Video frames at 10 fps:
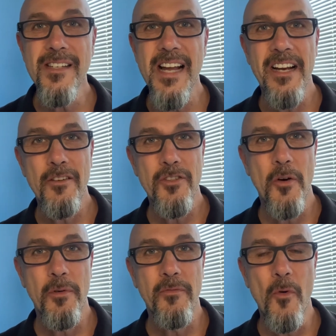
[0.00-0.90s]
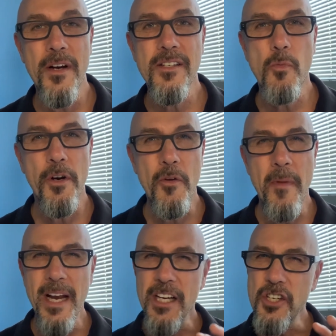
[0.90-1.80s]
and your tone of voice, where you
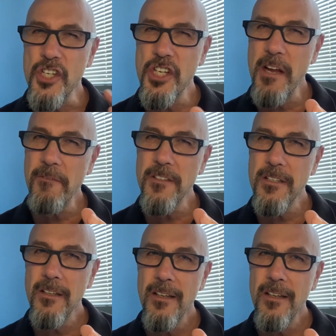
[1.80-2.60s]
make a shift